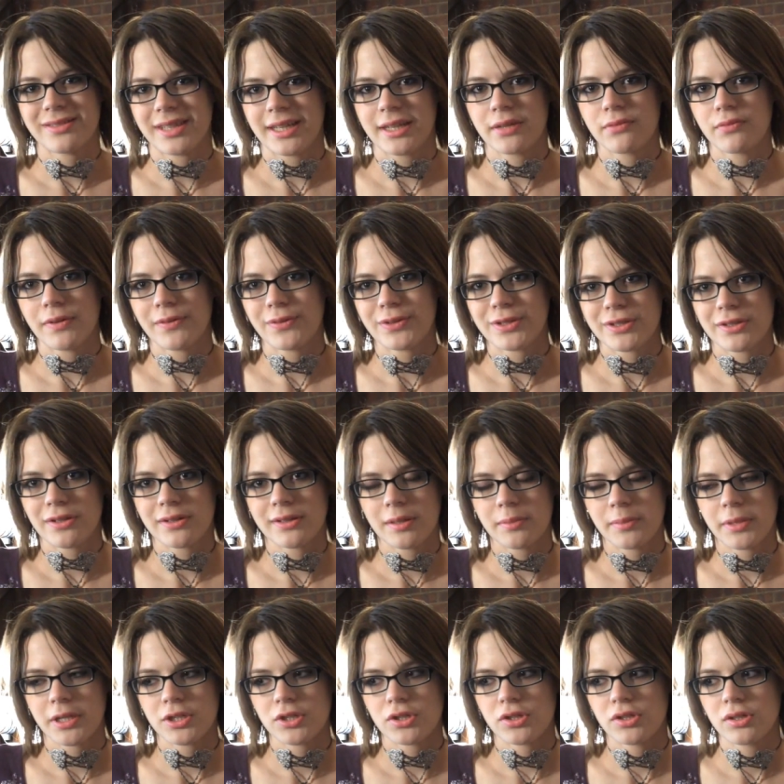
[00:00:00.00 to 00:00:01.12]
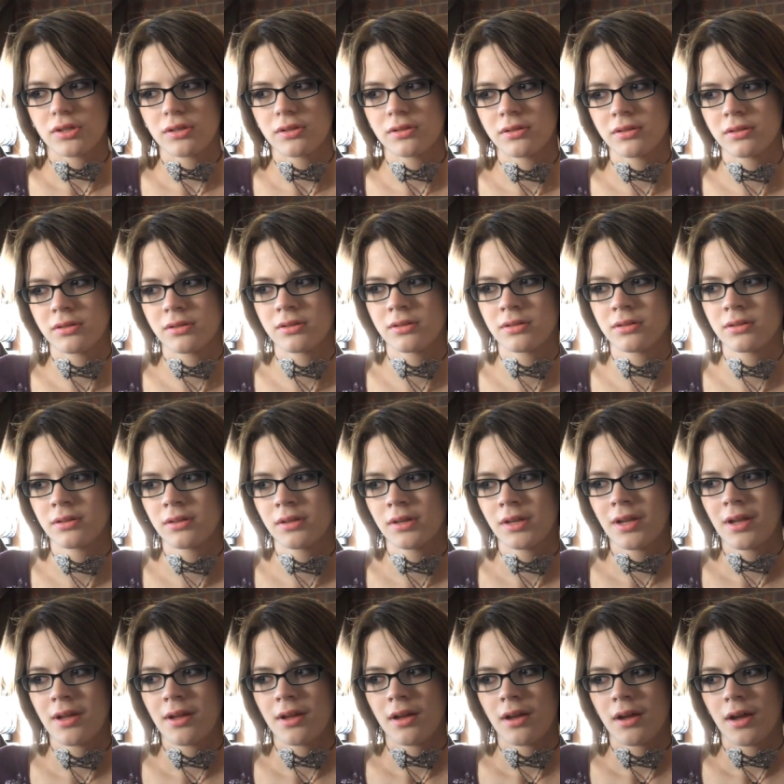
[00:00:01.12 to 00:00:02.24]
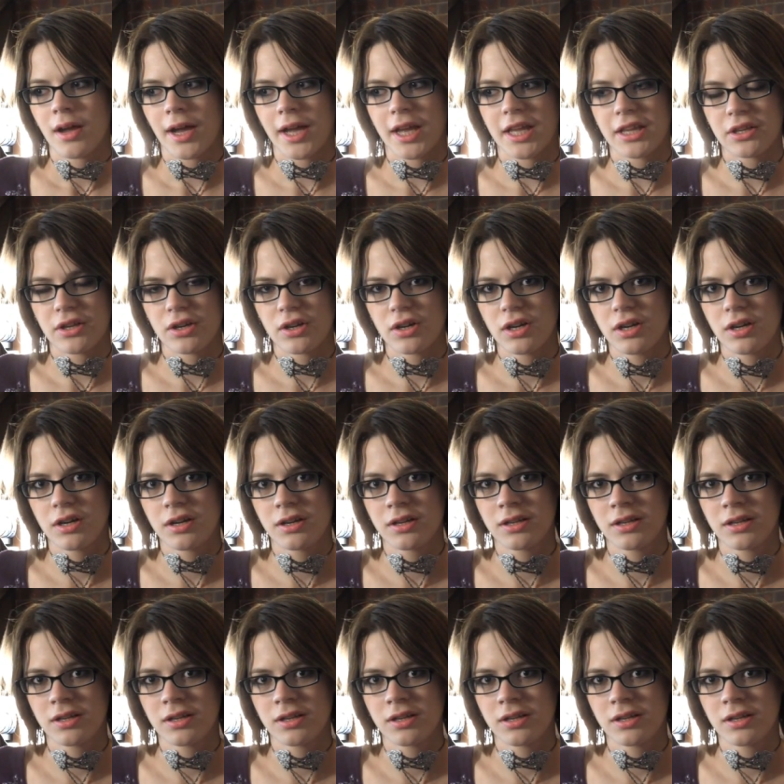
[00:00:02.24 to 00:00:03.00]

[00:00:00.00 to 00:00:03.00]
like River Song that much either.